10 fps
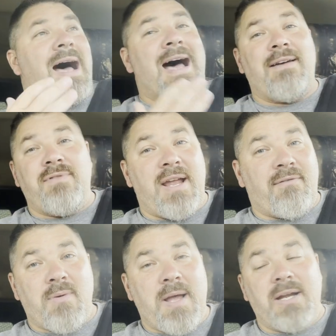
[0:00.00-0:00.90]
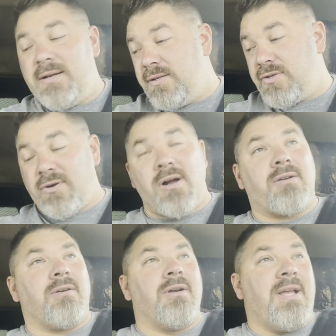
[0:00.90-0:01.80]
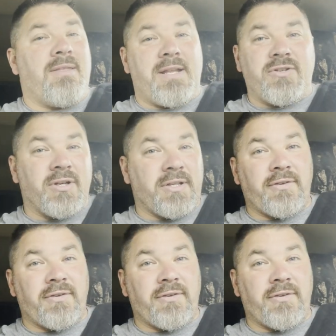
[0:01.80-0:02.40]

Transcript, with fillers: I've never met an instructor that took